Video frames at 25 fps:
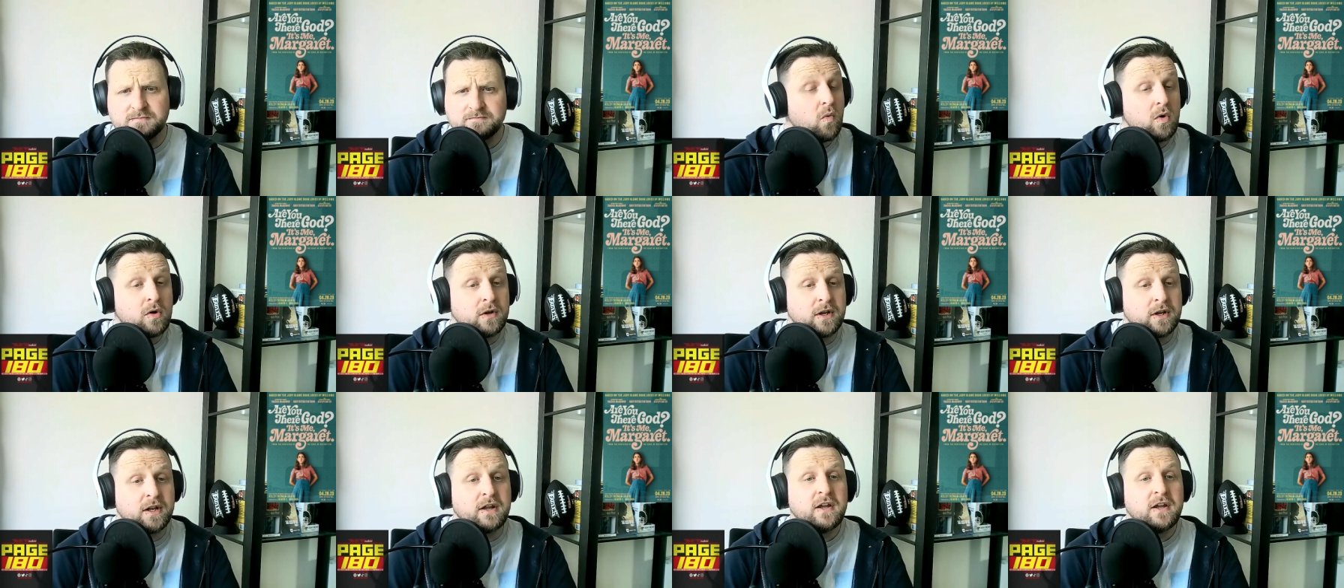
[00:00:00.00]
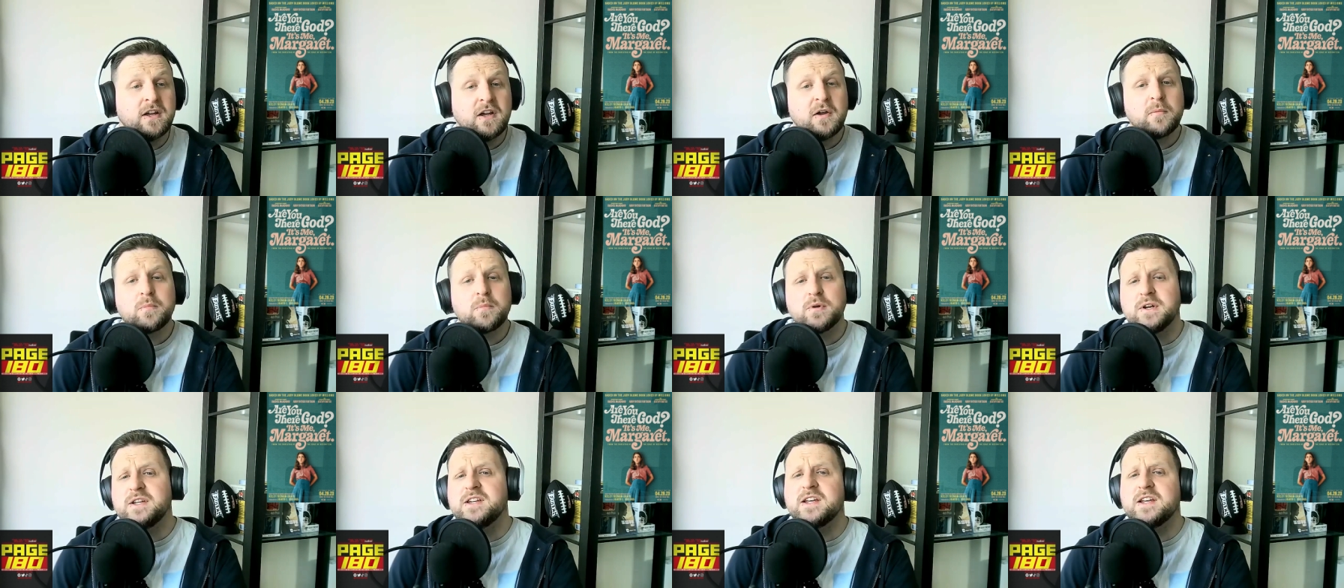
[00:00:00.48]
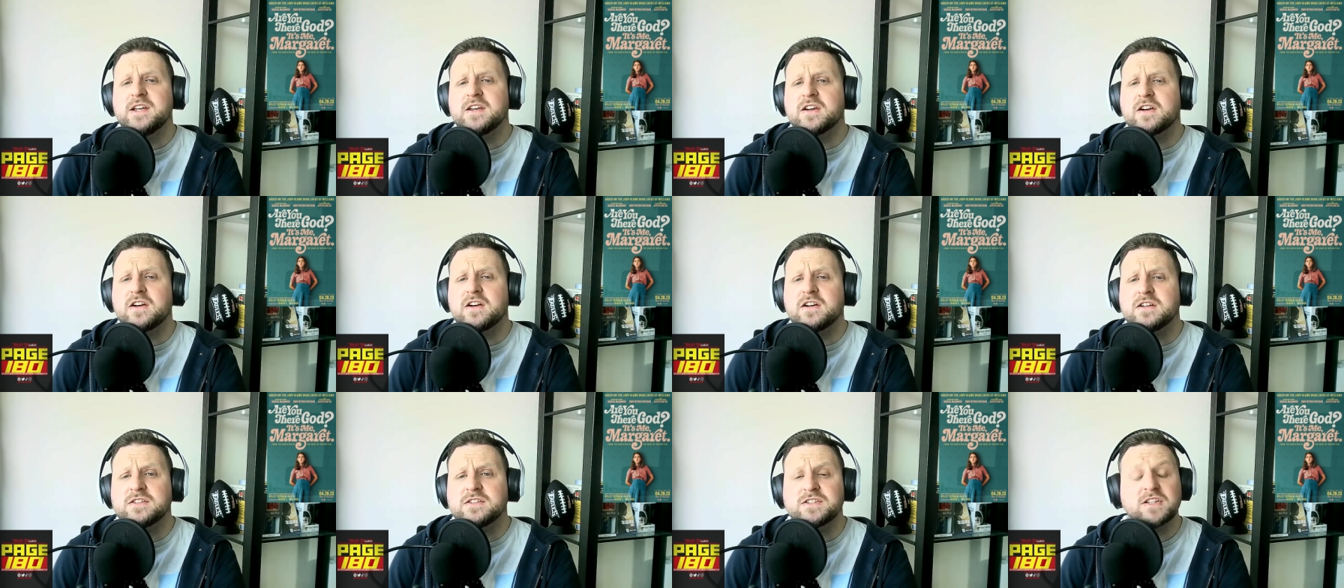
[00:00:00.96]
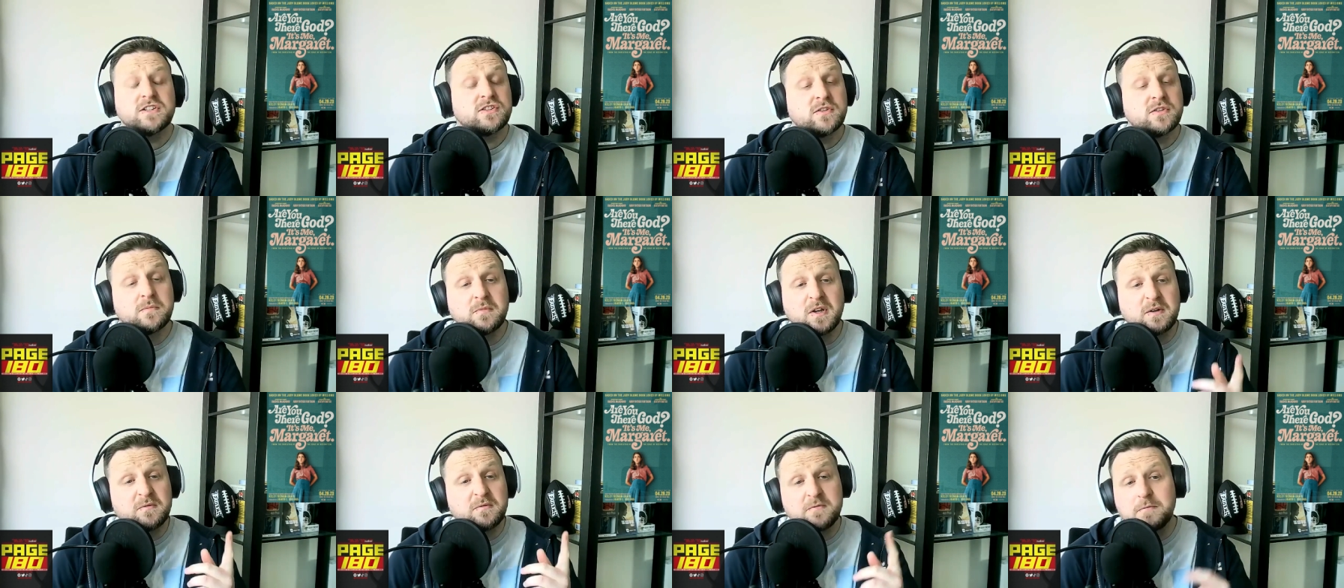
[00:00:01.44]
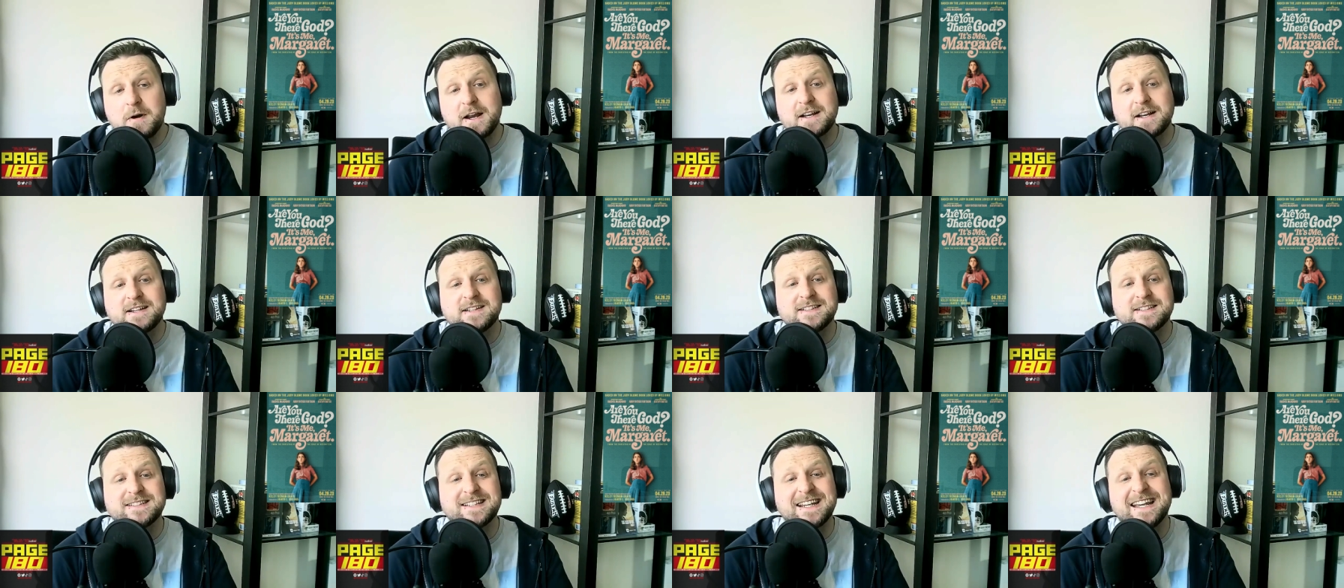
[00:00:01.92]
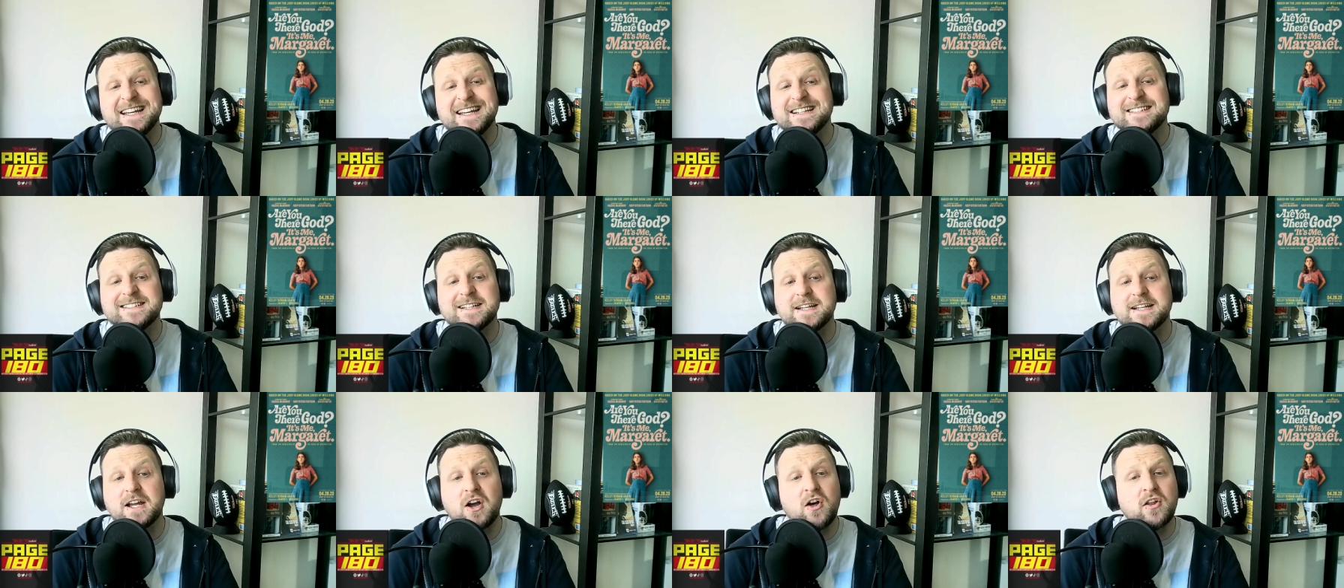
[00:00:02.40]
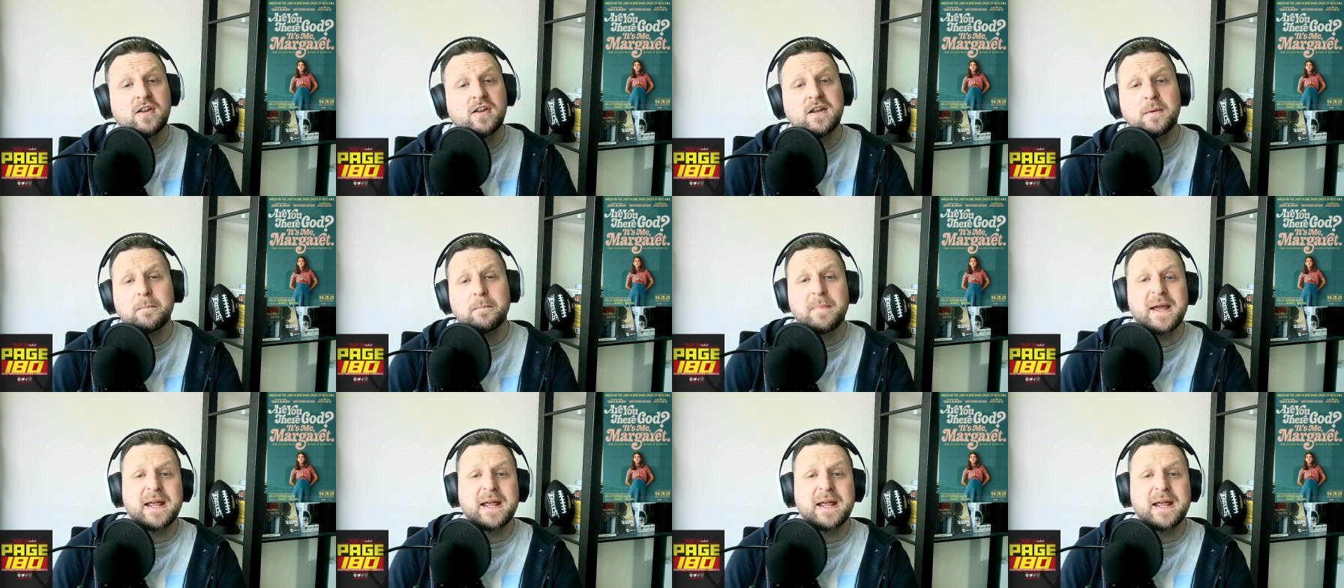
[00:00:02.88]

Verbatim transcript: One, preteen girls sometimes practice kissing on their